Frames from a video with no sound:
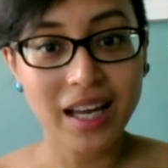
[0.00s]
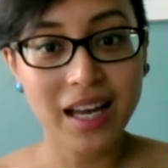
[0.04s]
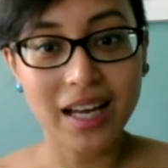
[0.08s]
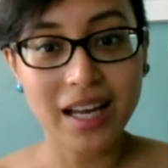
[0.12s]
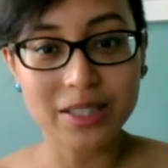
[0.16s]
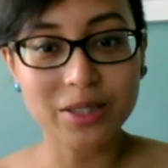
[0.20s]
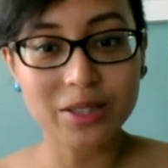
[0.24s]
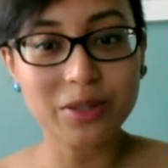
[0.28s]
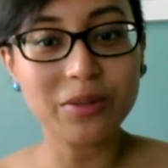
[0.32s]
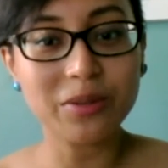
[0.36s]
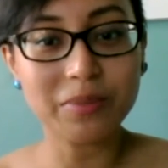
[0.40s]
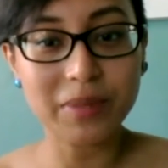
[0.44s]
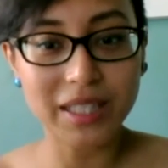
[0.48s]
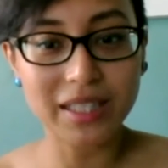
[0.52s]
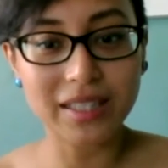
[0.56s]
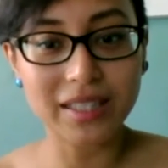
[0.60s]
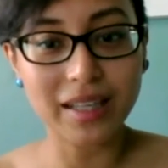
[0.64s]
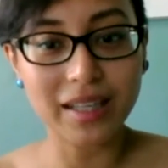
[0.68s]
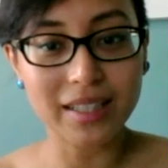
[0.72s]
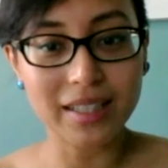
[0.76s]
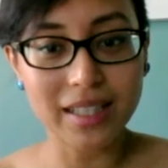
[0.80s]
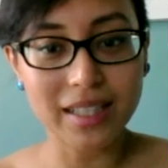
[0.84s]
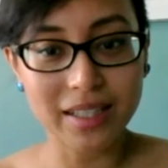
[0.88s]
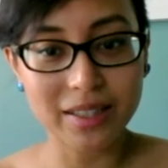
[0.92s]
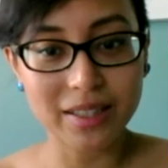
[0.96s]
I don't mean
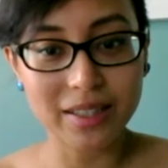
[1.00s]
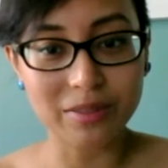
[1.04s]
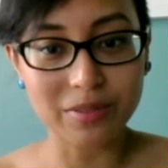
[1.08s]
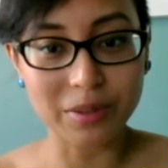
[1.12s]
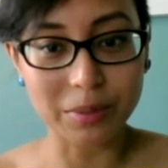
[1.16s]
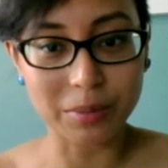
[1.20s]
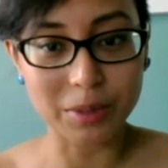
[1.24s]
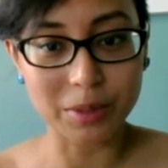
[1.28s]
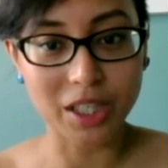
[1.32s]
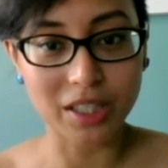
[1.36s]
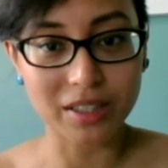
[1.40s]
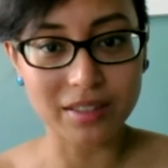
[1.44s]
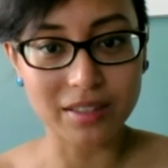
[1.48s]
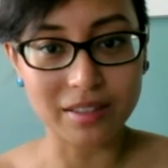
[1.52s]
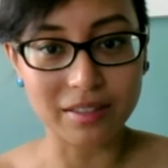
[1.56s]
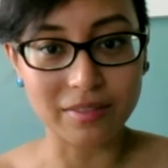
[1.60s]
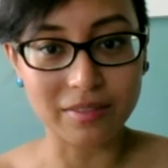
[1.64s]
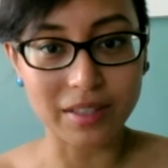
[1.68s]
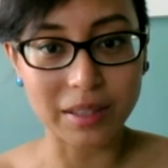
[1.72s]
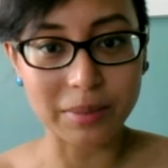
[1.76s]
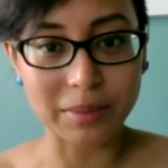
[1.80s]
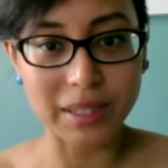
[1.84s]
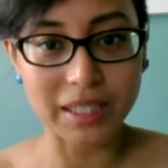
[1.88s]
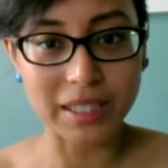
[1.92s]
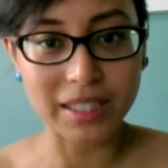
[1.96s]
that kind of objective.
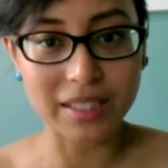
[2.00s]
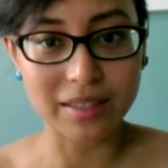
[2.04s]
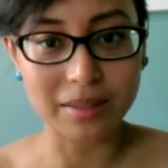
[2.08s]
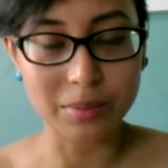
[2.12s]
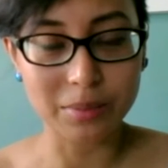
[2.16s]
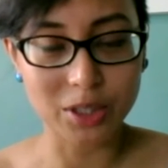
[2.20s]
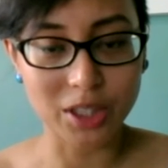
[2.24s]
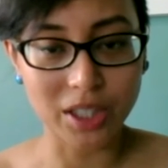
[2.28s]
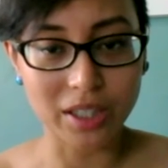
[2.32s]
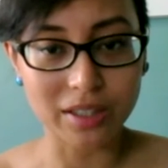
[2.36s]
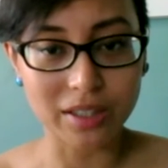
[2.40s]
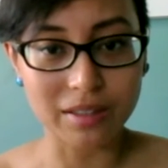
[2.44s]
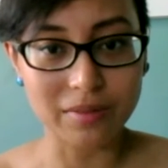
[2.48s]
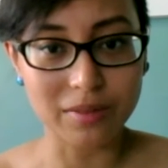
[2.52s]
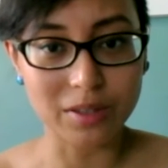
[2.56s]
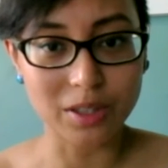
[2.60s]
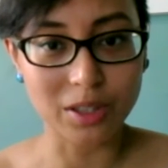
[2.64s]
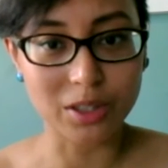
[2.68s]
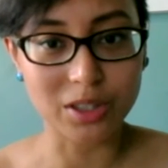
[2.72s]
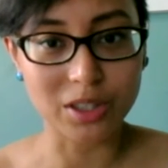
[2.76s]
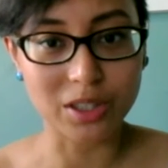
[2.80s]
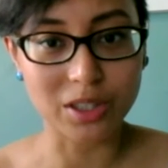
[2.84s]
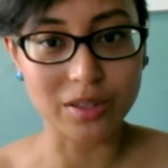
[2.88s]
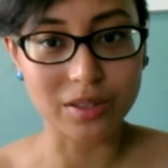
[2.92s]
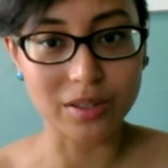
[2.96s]
I mean an objective
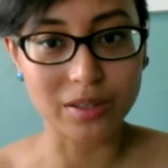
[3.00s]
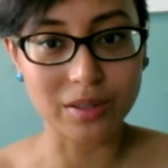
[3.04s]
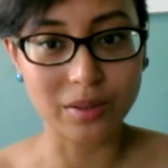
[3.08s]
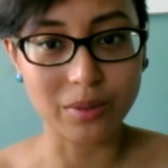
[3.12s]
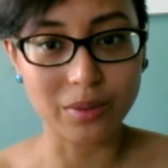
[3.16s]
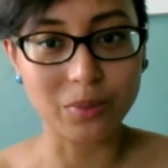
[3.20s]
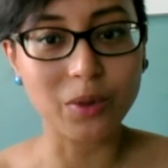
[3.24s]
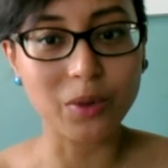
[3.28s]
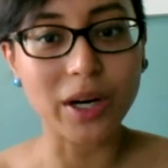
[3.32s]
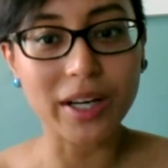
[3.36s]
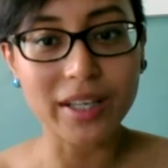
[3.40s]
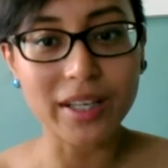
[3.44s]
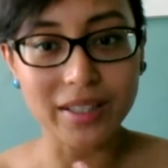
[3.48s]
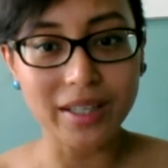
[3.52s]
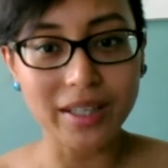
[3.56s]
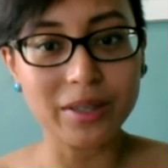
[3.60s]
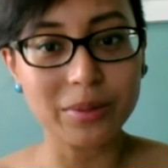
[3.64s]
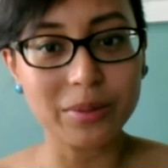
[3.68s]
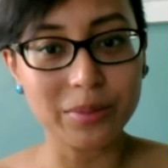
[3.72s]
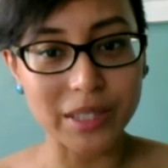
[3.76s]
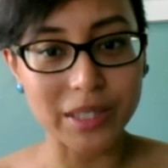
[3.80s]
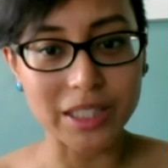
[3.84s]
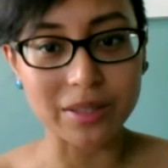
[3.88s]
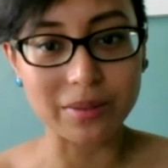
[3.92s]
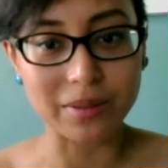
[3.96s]
such as, why are
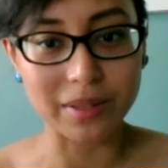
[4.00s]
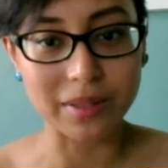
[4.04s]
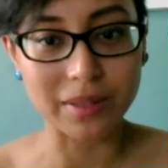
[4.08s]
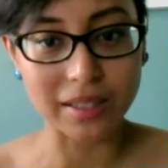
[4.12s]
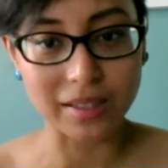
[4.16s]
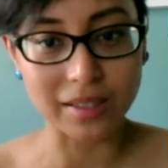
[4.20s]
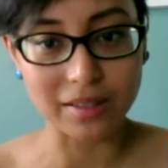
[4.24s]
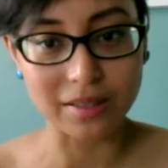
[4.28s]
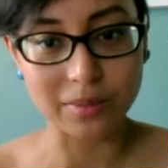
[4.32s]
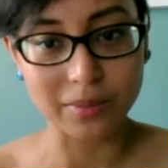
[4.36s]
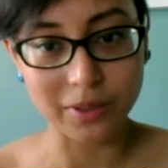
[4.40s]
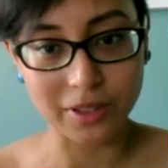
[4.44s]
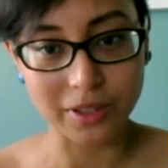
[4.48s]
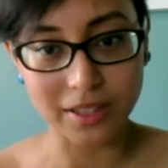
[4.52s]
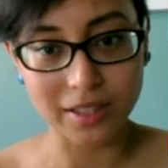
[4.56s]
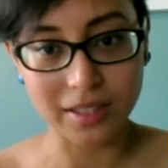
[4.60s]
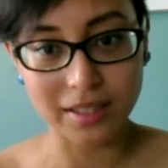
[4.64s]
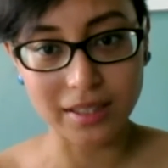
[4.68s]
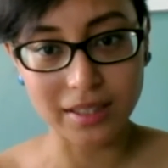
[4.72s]
we doing this work?